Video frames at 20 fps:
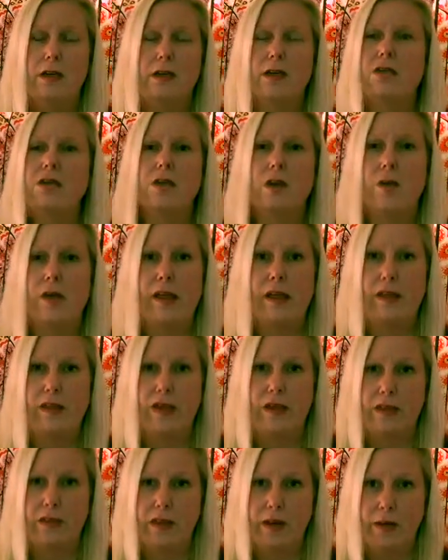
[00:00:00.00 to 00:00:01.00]
So I
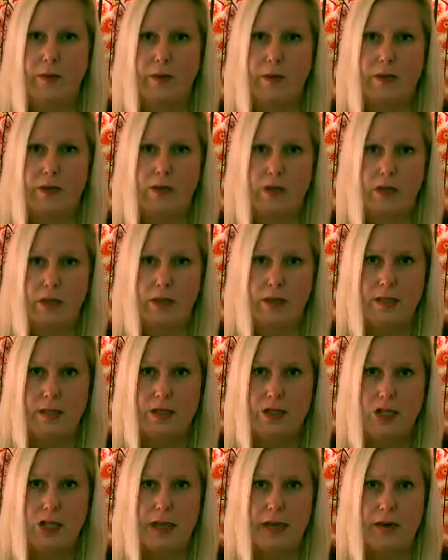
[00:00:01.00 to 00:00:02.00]
thought that I would start
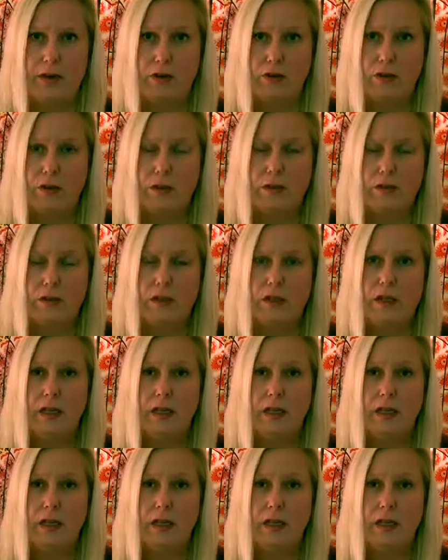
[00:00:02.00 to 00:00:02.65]
this channel